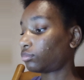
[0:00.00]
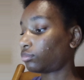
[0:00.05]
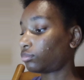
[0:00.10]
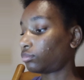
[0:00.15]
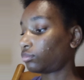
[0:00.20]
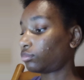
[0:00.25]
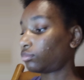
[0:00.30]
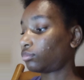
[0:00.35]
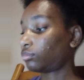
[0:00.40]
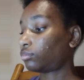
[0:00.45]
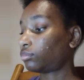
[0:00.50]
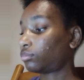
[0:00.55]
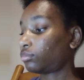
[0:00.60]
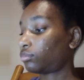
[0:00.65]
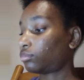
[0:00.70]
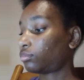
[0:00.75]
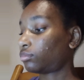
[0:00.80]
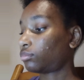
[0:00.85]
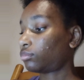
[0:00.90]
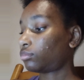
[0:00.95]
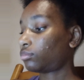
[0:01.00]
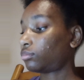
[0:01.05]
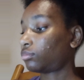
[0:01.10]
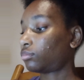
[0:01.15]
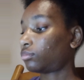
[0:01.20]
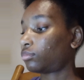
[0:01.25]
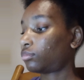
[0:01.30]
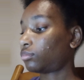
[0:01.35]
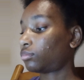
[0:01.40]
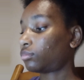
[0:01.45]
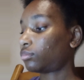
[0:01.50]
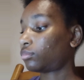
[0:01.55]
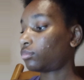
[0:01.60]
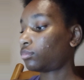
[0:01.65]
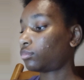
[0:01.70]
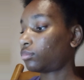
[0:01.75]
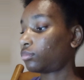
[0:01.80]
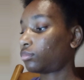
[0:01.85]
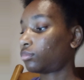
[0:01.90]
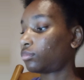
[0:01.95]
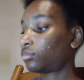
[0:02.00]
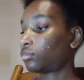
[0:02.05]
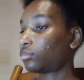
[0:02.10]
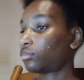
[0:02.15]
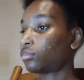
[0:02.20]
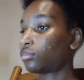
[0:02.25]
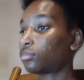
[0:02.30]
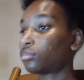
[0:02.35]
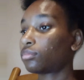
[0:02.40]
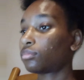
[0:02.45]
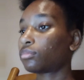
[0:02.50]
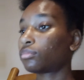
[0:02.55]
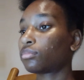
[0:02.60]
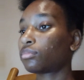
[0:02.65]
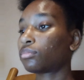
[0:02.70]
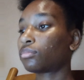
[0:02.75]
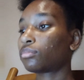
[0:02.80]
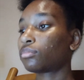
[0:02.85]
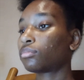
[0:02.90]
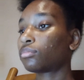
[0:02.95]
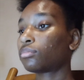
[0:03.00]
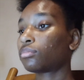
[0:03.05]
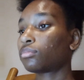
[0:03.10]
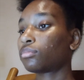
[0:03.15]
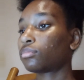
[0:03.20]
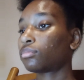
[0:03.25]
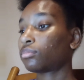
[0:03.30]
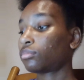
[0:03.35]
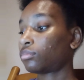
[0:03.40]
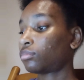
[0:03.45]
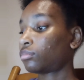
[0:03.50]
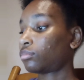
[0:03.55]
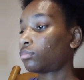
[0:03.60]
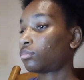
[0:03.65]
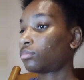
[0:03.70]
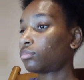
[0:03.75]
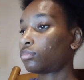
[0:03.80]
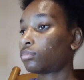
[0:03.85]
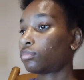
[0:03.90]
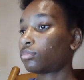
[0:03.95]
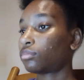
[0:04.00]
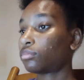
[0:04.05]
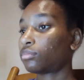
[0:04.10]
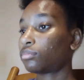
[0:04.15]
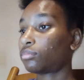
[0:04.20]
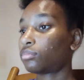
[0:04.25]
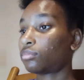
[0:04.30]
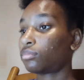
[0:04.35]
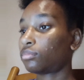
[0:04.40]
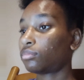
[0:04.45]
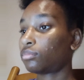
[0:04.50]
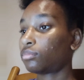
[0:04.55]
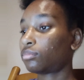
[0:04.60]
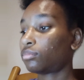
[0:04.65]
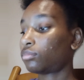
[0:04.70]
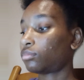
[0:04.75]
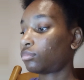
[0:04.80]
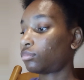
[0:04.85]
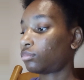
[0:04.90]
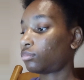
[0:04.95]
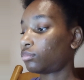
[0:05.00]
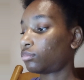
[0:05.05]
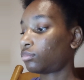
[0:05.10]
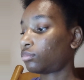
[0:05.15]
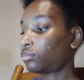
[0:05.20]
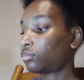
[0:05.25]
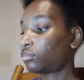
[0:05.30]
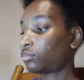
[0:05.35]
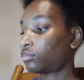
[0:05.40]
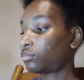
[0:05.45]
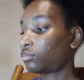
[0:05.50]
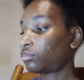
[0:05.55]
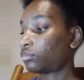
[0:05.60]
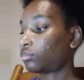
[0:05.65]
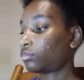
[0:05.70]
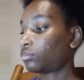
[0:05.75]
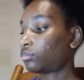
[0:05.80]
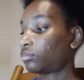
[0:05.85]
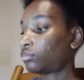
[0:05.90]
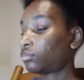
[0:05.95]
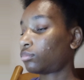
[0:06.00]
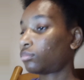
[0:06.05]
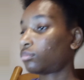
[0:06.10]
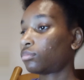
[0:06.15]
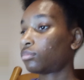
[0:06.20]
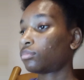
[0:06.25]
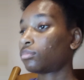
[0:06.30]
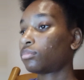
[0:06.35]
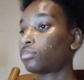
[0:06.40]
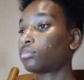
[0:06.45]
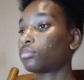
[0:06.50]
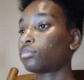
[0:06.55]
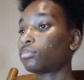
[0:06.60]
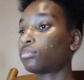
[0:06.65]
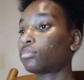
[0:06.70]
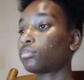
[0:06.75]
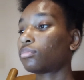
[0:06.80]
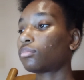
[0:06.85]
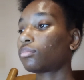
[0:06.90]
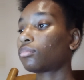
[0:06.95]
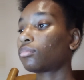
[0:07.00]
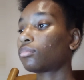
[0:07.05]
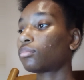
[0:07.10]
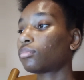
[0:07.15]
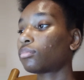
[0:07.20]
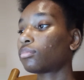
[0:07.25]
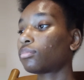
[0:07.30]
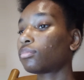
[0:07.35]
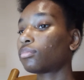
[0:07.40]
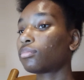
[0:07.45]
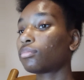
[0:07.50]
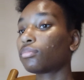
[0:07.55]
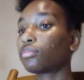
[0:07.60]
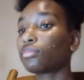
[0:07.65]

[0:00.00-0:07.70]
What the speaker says: (no one is talking)